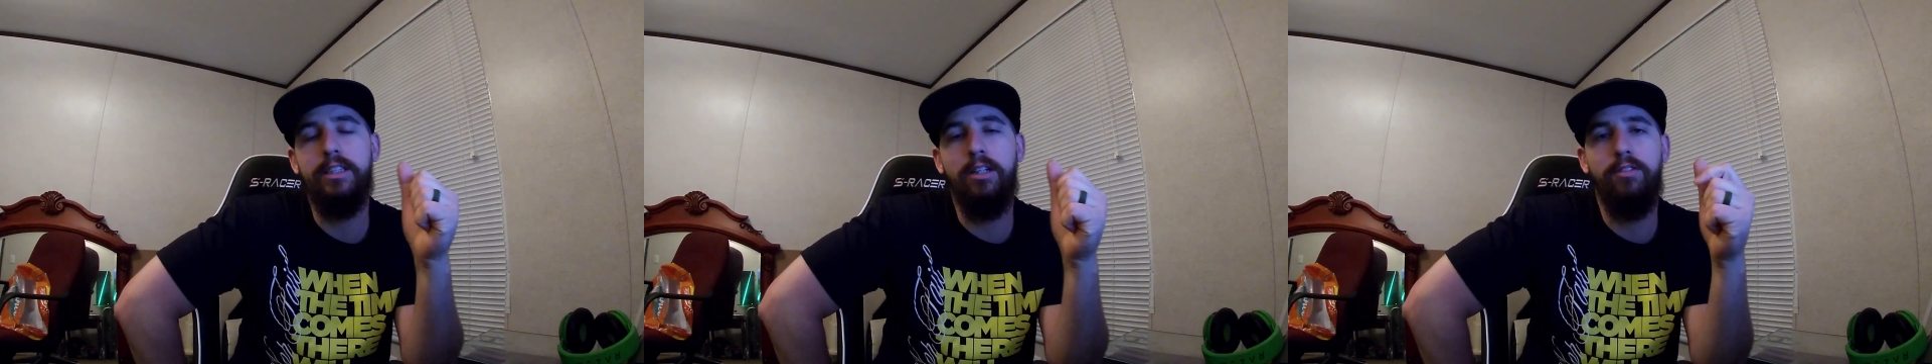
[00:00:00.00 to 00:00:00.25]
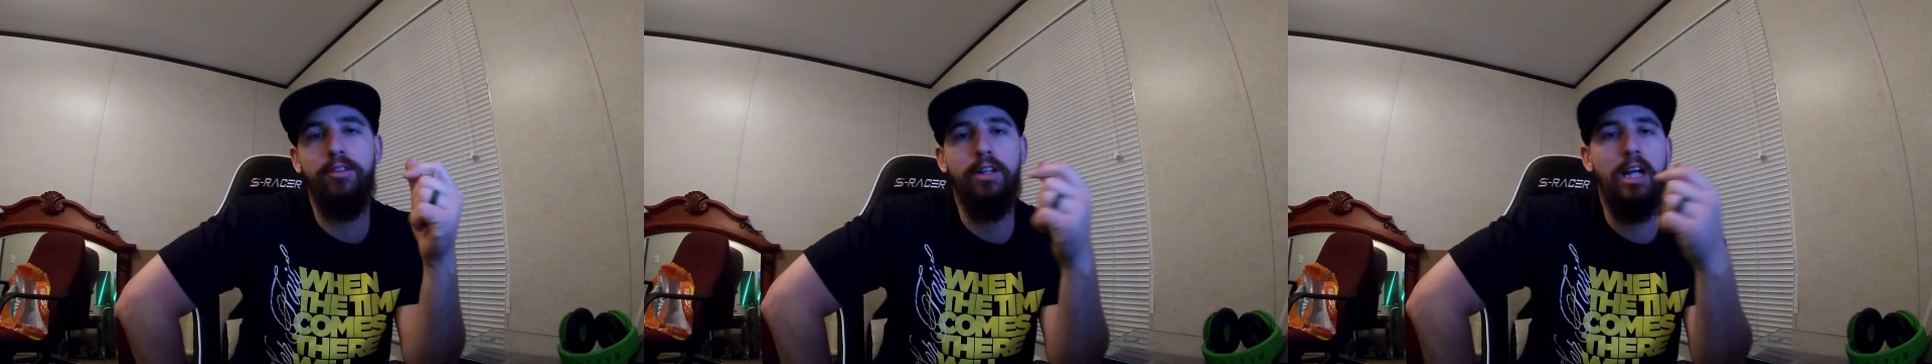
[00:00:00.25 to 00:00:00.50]

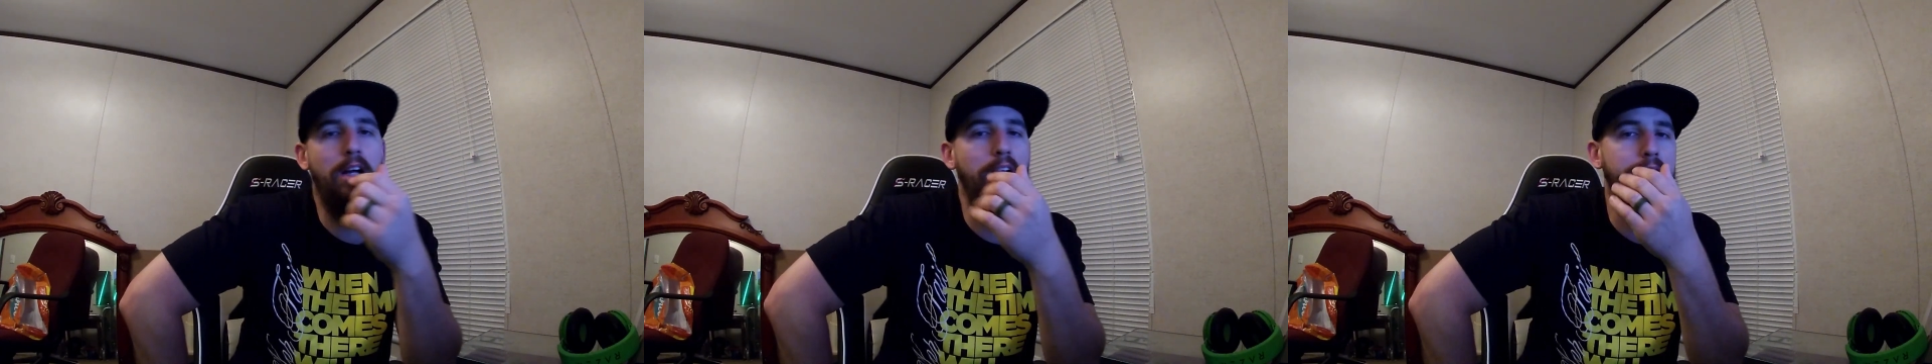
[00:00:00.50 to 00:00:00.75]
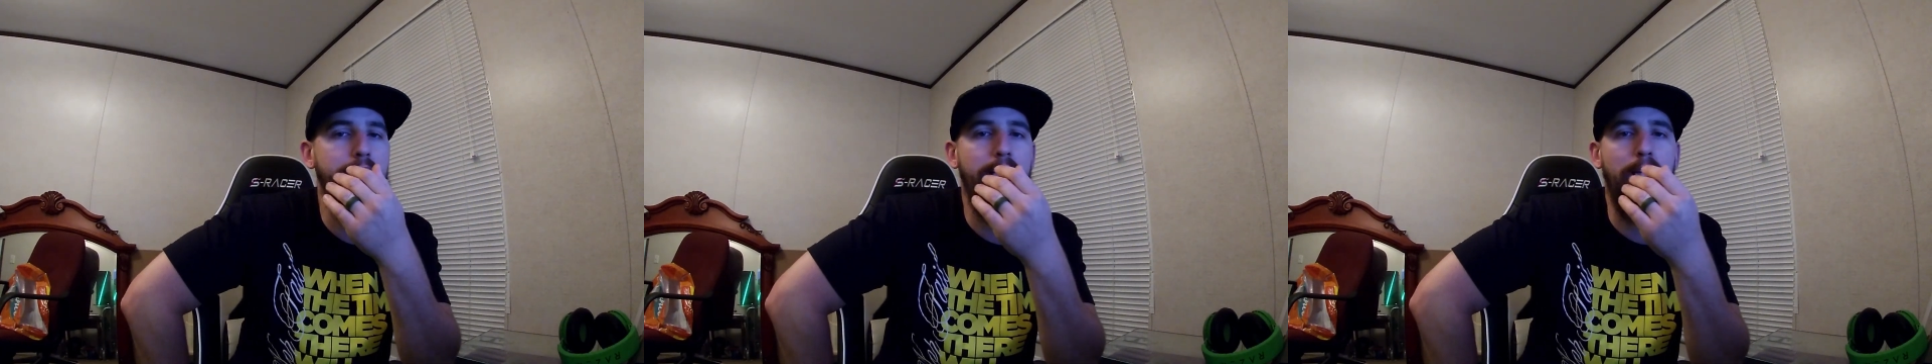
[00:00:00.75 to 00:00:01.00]
So if you're an
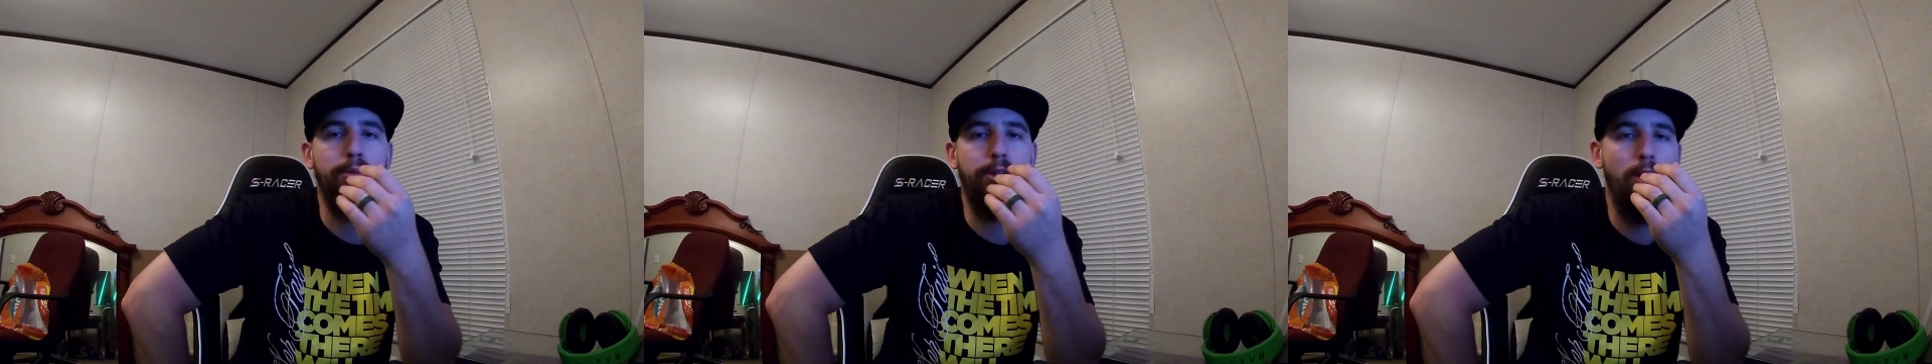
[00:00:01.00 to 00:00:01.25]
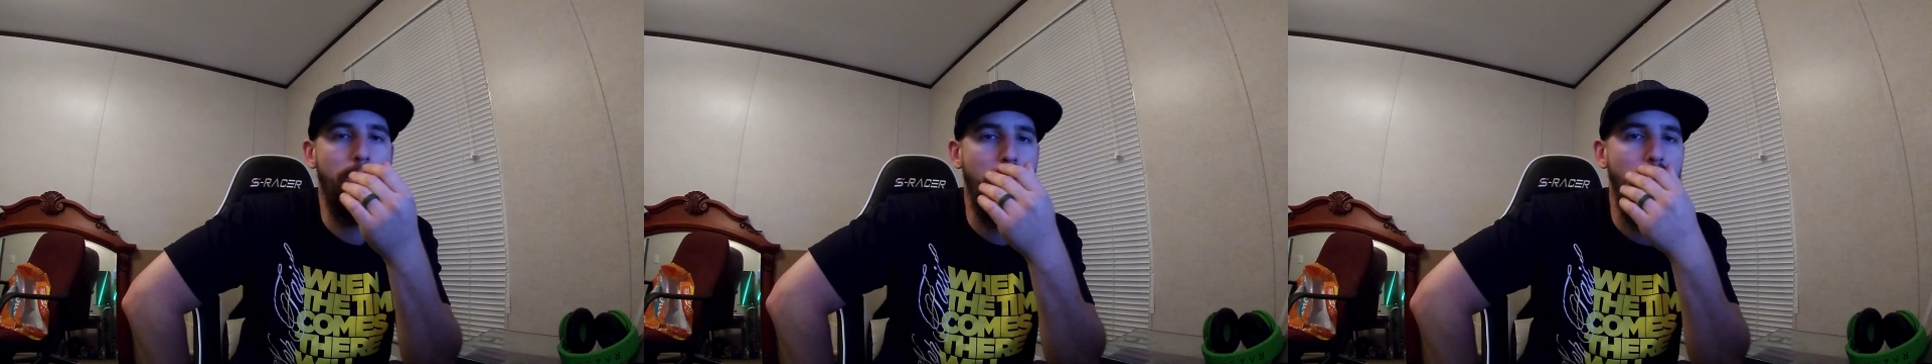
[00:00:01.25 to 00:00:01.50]
hourly tech, I'm
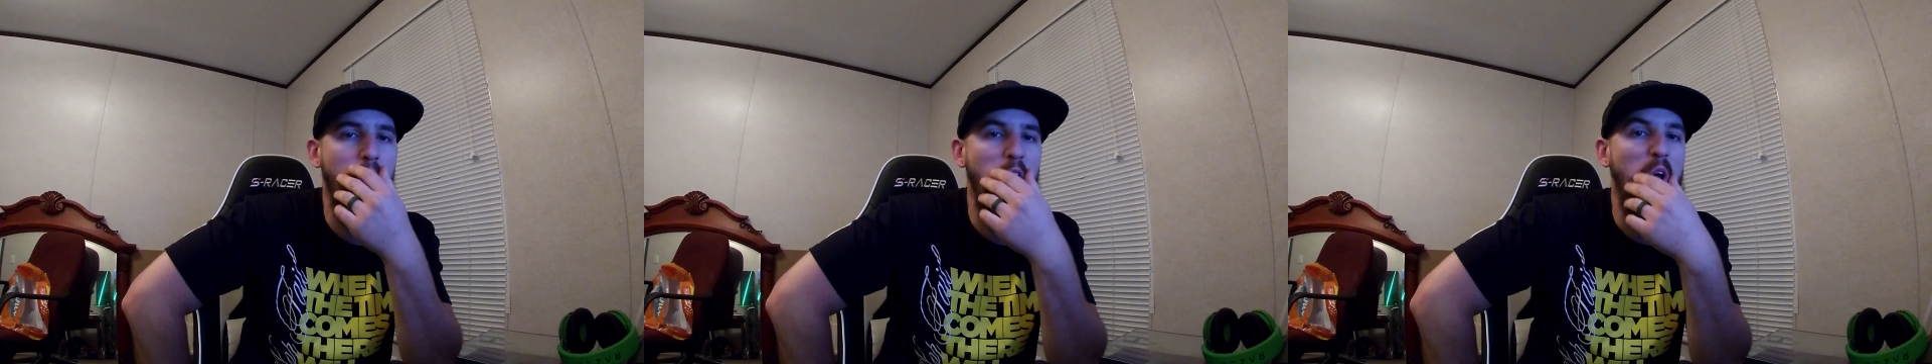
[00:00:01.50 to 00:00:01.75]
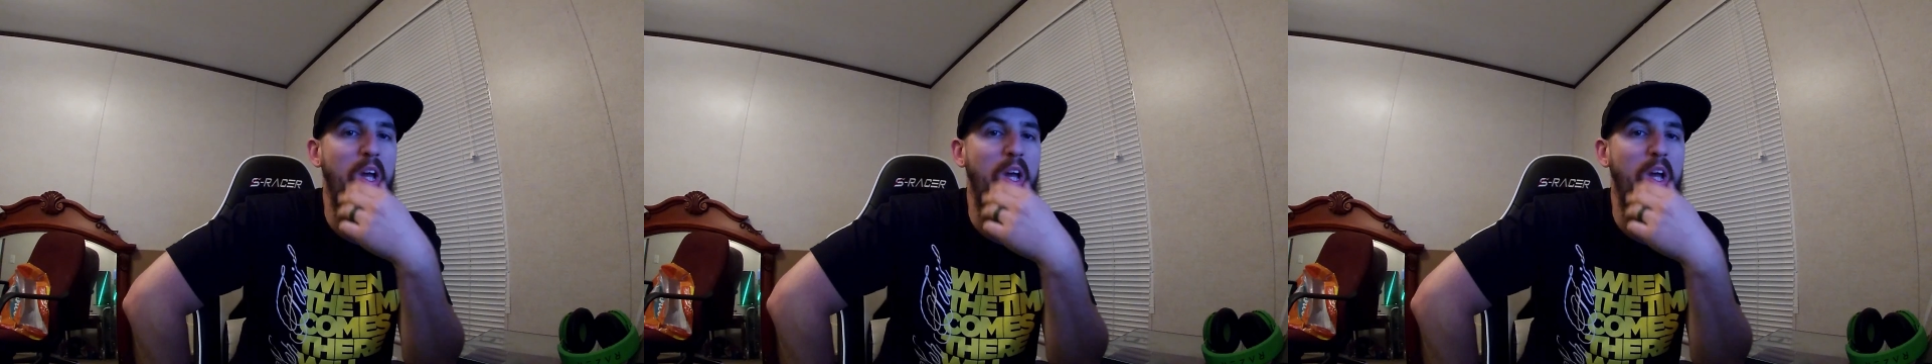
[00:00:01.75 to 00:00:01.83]
sorry.